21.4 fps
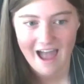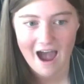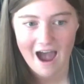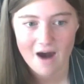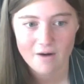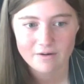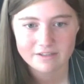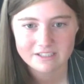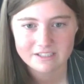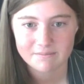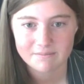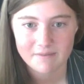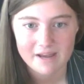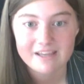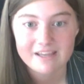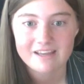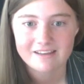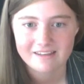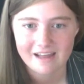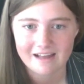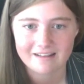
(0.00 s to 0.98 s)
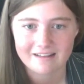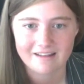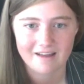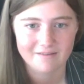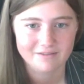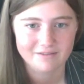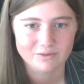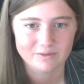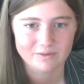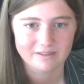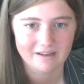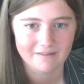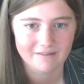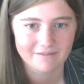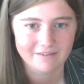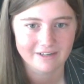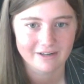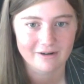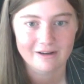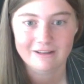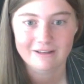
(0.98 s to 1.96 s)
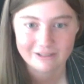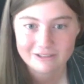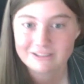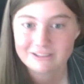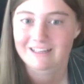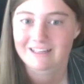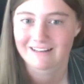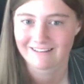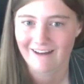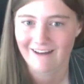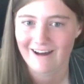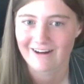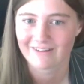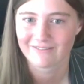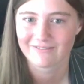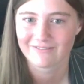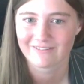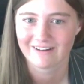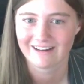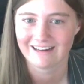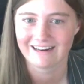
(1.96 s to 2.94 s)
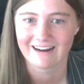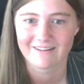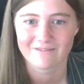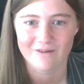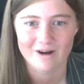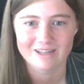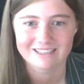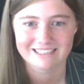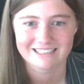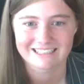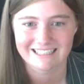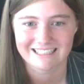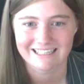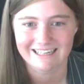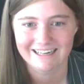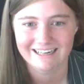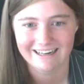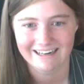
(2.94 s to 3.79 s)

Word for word: How is it making that Love Sweet Love video? It looked a lot of fun. I watched it.